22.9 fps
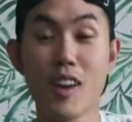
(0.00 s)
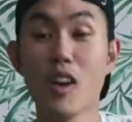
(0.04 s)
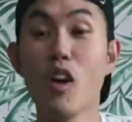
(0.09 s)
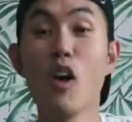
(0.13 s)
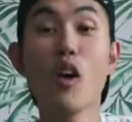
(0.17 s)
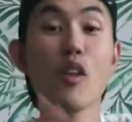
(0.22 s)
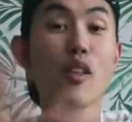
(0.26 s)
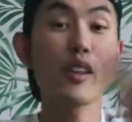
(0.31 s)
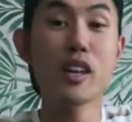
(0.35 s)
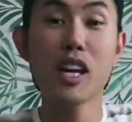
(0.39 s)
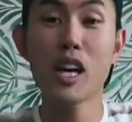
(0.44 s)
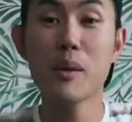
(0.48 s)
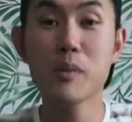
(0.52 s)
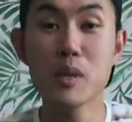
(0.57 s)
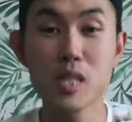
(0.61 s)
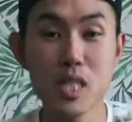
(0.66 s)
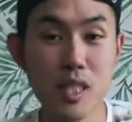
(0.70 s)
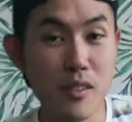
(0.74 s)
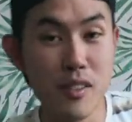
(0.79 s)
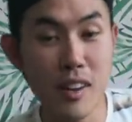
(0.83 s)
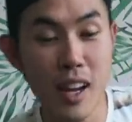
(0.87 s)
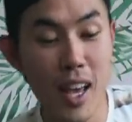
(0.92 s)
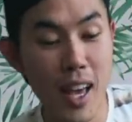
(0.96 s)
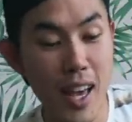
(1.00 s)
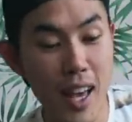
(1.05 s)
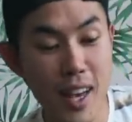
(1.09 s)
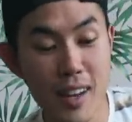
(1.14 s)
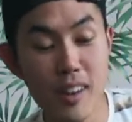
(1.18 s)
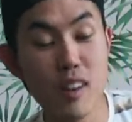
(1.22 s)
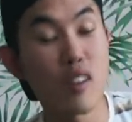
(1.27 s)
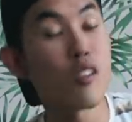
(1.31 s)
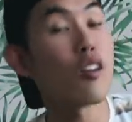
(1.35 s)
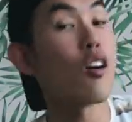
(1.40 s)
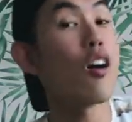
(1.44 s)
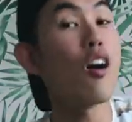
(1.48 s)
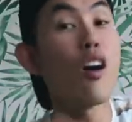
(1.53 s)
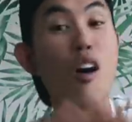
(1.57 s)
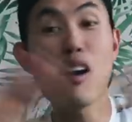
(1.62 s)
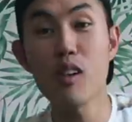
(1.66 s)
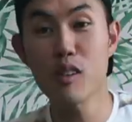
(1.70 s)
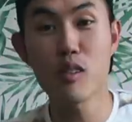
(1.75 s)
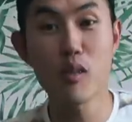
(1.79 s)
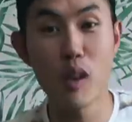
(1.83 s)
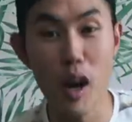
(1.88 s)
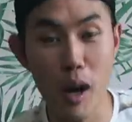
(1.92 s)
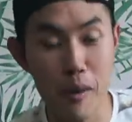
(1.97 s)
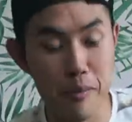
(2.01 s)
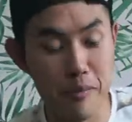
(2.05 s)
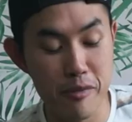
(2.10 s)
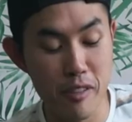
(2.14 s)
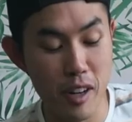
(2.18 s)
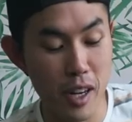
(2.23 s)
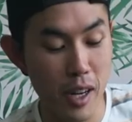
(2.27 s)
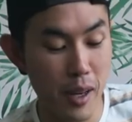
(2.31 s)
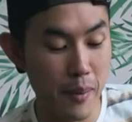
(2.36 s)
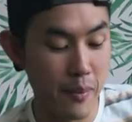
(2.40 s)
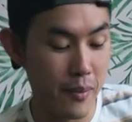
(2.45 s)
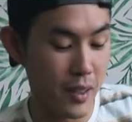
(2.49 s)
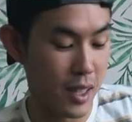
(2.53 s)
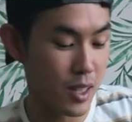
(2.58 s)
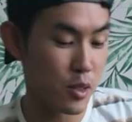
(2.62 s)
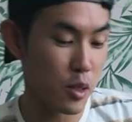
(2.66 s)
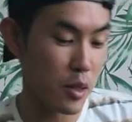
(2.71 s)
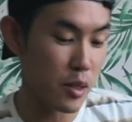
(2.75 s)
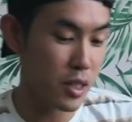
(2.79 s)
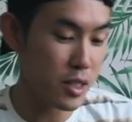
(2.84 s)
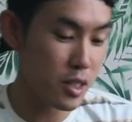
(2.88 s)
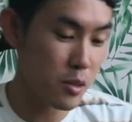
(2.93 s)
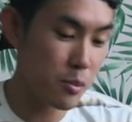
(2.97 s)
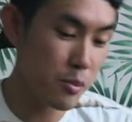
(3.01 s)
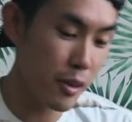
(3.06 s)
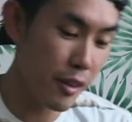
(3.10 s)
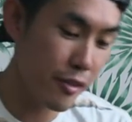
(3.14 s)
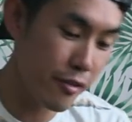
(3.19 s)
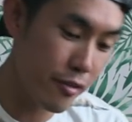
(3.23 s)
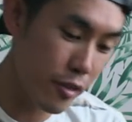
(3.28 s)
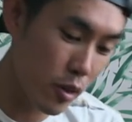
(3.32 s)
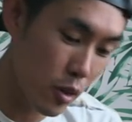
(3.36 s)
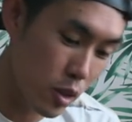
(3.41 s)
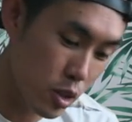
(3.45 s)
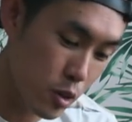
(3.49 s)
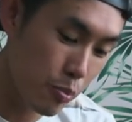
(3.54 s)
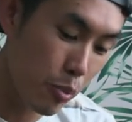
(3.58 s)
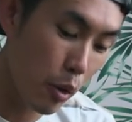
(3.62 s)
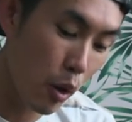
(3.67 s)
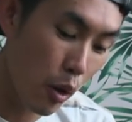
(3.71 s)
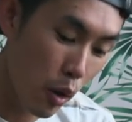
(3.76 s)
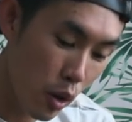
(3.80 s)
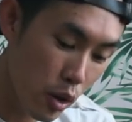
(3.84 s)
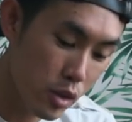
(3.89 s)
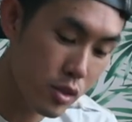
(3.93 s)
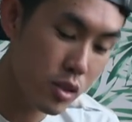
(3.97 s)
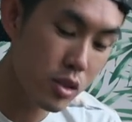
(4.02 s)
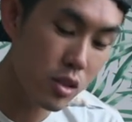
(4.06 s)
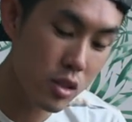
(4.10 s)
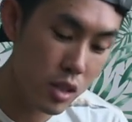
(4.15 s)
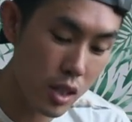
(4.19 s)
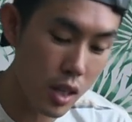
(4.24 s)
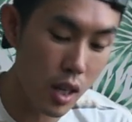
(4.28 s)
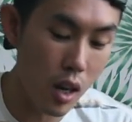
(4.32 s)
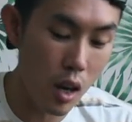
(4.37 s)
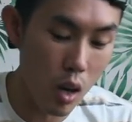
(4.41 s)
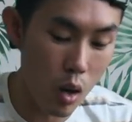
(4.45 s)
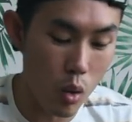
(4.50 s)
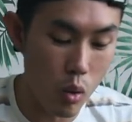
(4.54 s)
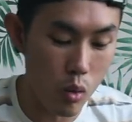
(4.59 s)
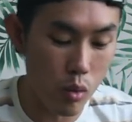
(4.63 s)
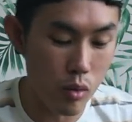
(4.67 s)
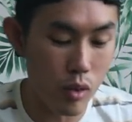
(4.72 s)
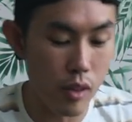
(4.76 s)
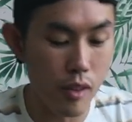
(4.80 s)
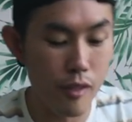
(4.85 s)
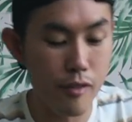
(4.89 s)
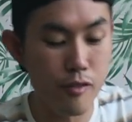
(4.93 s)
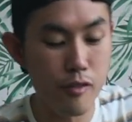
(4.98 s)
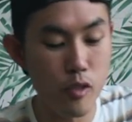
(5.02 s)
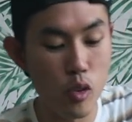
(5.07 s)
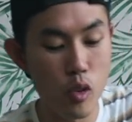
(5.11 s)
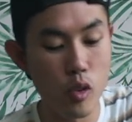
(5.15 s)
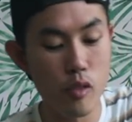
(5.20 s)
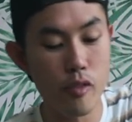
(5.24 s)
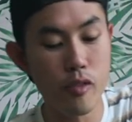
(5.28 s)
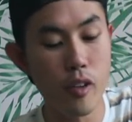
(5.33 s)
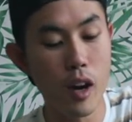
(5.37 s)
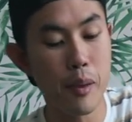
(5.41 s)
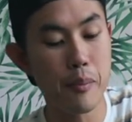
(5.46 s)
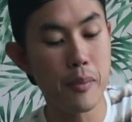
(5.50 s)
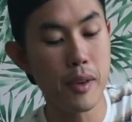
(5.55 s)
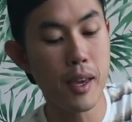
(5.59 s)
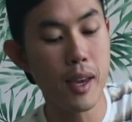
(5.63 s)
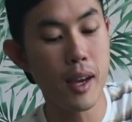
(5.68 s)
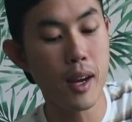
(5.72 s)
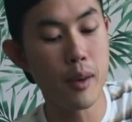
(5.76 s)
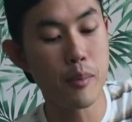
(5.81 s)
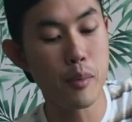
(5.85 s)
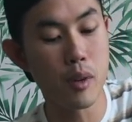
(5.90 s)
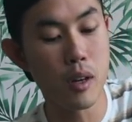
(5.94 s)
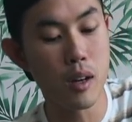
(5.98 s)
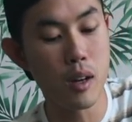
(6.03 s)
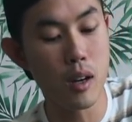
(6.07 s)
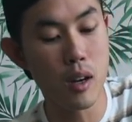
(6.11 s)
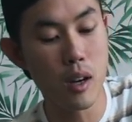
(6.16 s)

And all the cameras I've ever had are all crop frame. And so this is my first personally owned full frame camera.